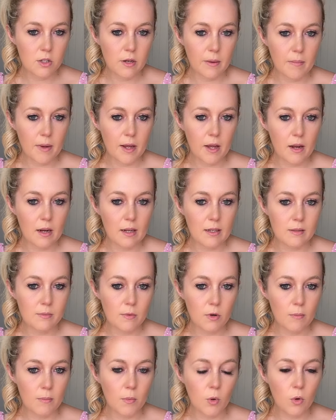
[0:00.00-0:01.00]
gym early
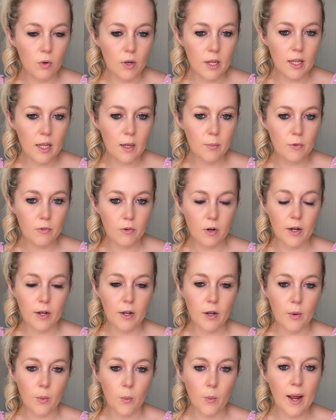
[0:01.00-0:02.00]
tomorrow morning before I
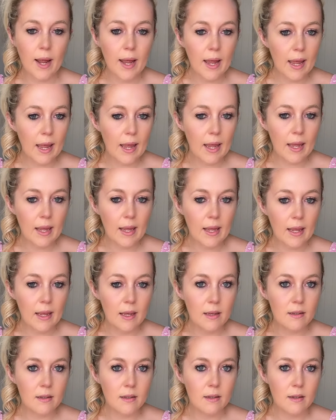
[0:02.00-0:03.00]
go away,
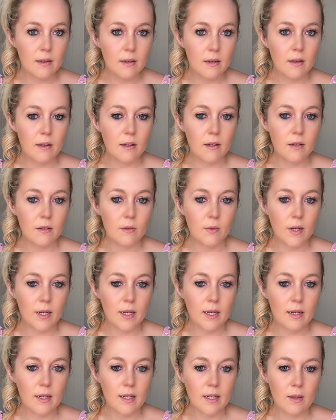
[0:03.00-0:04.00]
so I
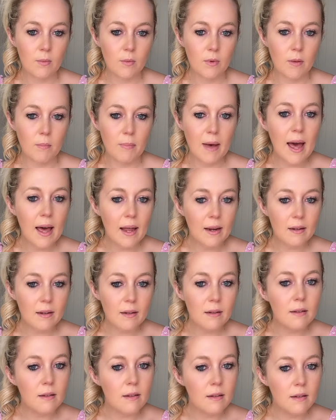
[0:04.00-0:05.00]
can eat with
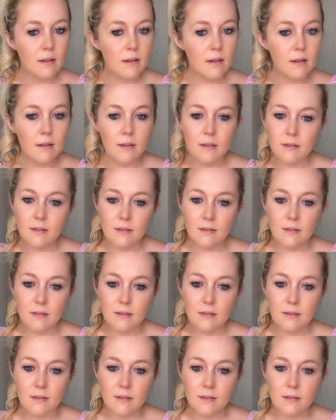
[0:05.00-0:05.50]
abandon.